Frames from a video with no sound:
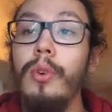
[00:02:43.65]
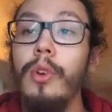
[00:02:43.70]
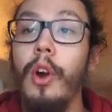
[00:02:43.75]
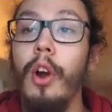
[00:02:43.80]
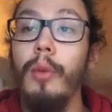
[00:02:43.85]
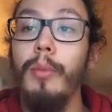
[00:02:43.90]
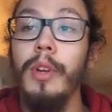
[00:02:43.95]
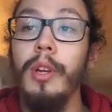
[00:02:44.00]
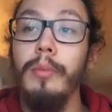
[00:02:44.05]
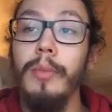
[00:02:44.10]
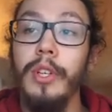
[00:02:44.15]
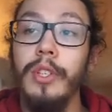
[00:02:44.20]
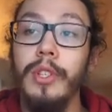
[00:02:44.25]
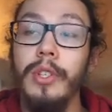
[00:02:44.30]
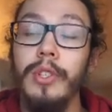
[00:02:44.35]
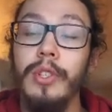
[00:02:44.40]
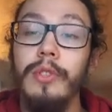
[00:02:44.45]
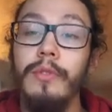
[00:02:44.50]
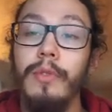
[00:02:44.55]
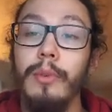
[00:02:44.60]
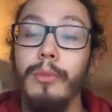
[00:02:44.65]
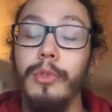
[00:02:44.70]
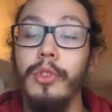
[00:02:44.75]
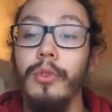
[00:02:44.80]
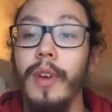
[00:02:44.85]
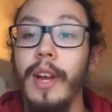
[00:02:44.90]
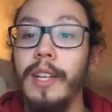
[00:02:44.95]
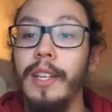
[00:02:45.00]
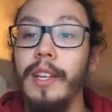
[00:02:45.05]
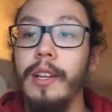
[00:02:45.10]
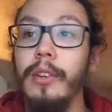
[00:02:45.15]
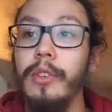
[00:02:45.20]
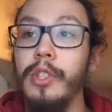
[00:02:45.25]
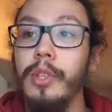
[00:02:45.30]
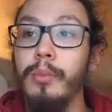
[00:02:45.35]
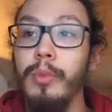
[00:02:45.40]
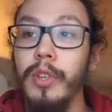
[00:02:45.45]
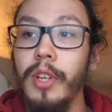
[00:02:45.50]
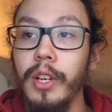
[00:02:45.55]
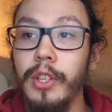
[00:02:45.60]
carbon emissions from direct
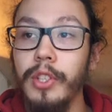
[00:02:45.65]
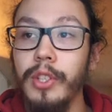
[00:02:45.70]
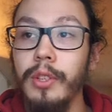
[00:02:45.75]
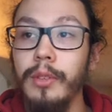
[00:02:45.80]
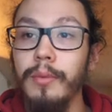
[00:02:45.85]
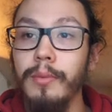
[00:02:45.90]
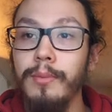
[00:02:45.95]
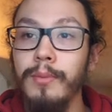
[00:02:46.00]
energy production,